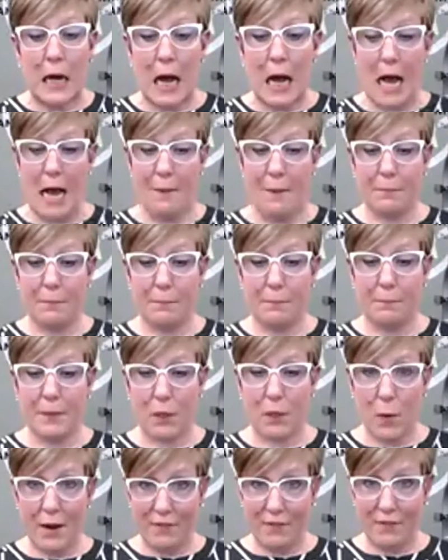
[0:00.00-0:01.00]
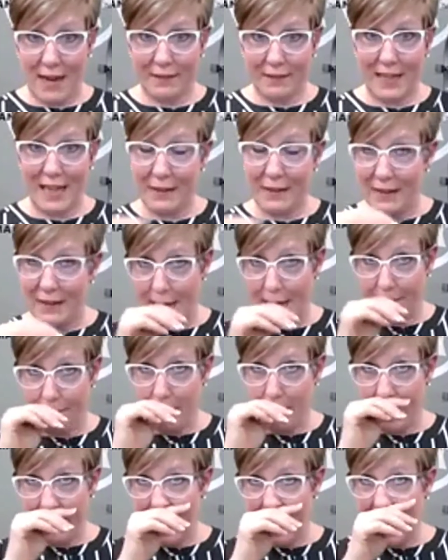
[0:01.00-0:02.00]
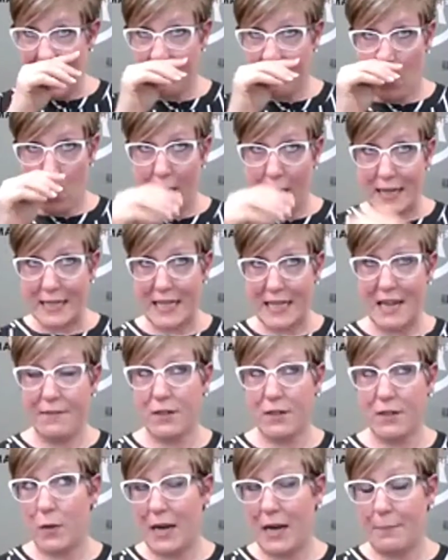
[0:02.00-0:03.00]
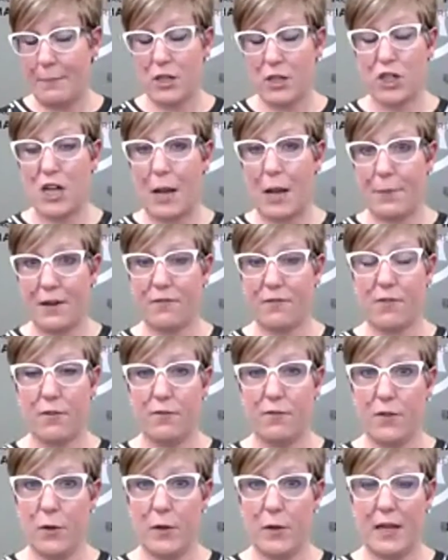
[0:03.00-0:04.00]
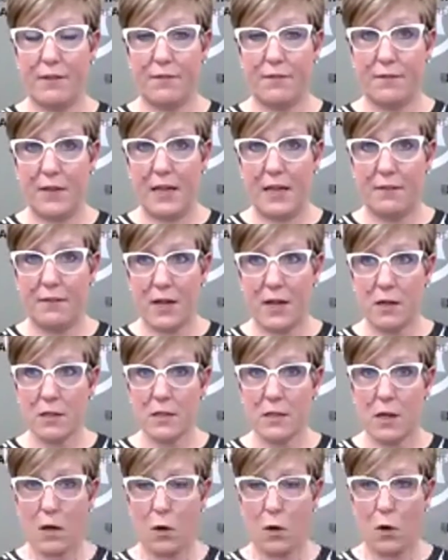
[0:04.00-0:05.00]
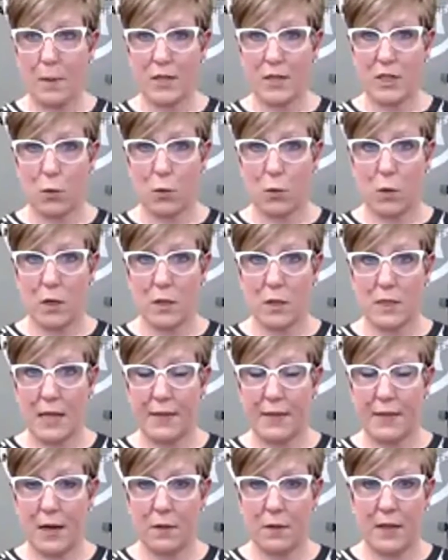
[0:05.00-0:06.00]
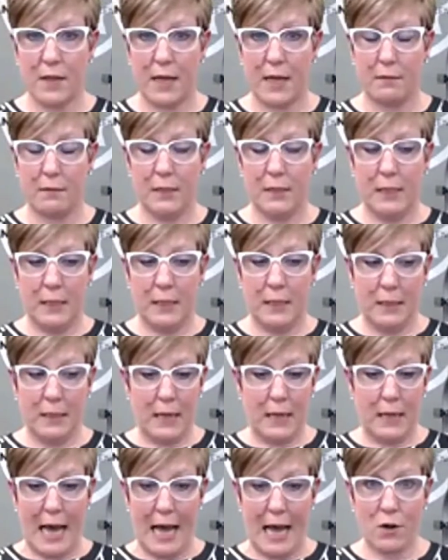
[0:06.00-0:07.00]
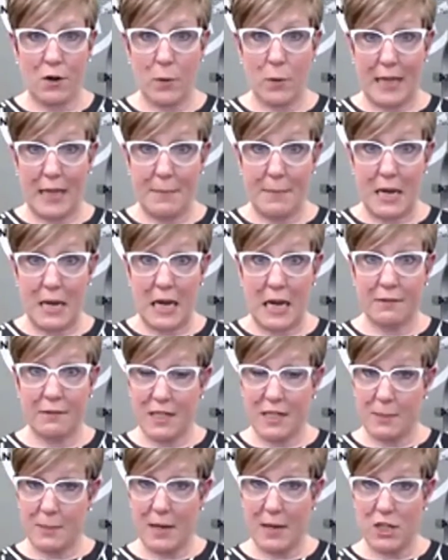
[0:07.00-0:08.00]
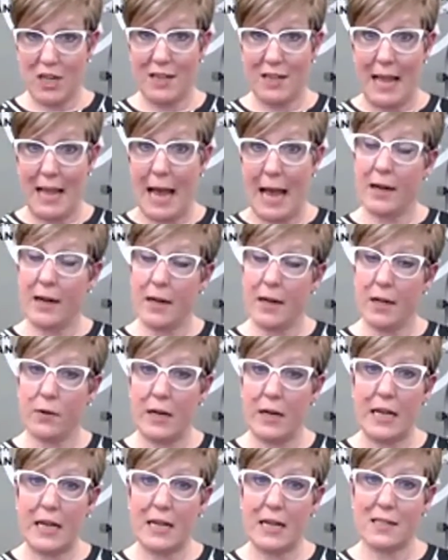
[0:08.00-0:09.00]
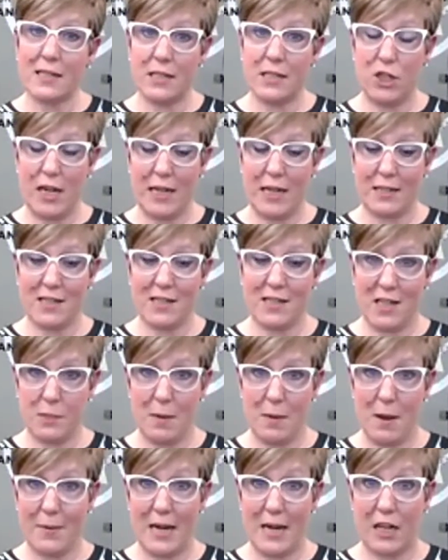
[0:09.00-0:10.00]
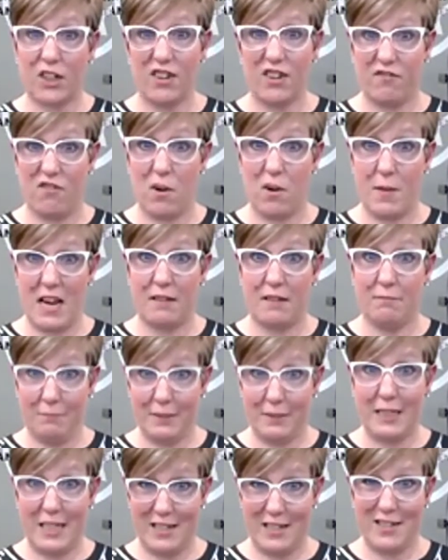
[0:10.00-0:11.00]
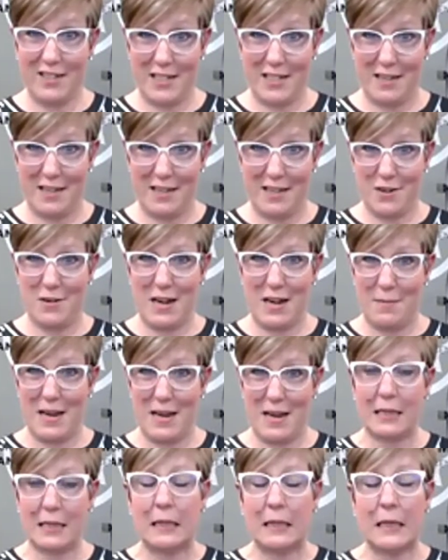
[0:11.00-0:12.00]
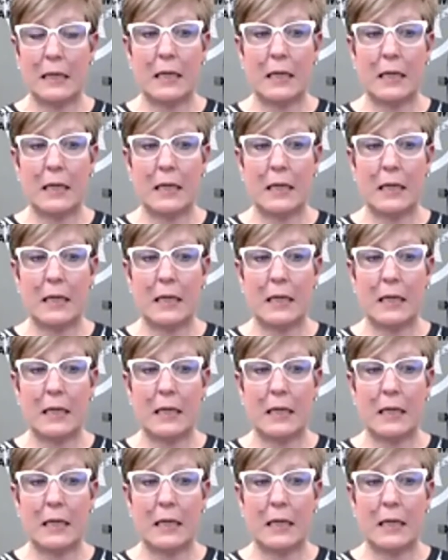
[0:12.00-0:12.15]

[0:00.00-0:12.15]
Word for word: um, but quite frankly I, I kind of always even when i'm just shopping for food if if there's a whole bunch of words on there that i don't know what they mean especially in the added ingredients then chances are it's probably not good for me you, you see you know what i mean